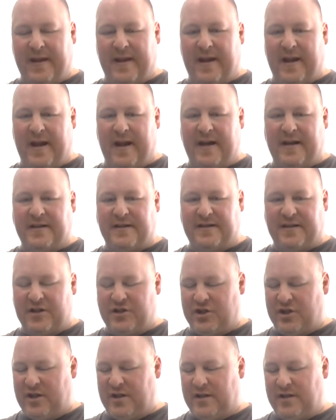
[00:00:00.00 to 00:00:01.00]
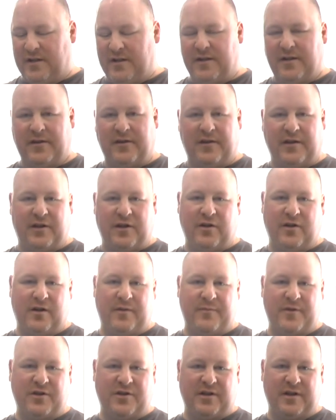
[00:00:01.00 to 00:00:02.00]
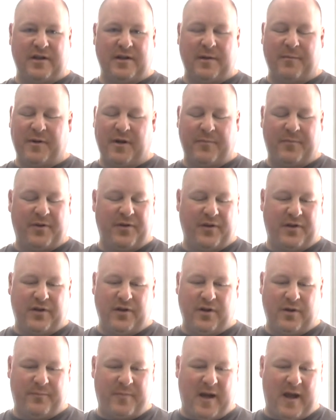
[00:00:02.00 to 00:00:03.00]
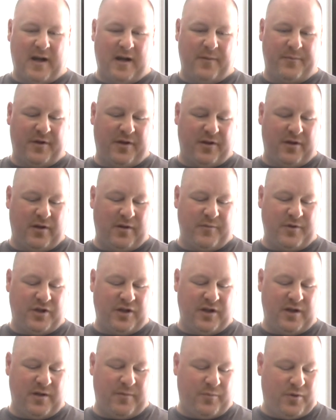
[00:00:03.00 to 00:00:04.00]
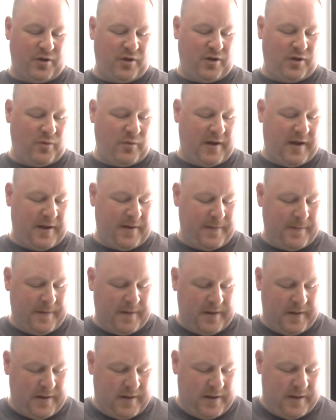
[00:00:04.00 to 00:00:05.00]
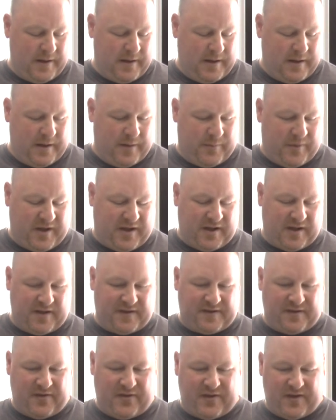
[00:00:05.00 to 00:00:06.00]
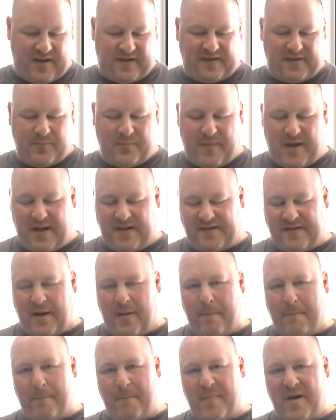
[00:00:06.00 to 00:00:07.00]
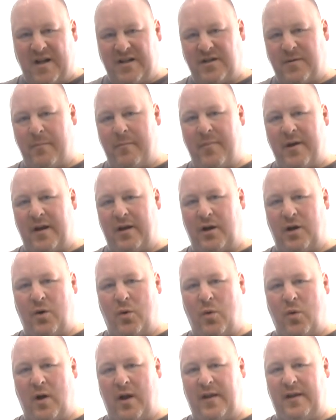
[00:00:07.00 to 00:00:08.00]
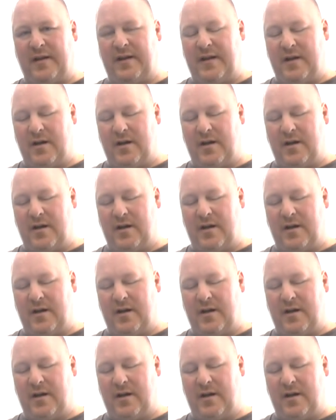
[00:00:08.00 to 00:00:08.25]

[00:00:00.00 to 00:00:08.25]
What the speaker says: and ditching the Keurig machine. I'm going to pack up the Keurig machine and put it away. Because this makes a much better quality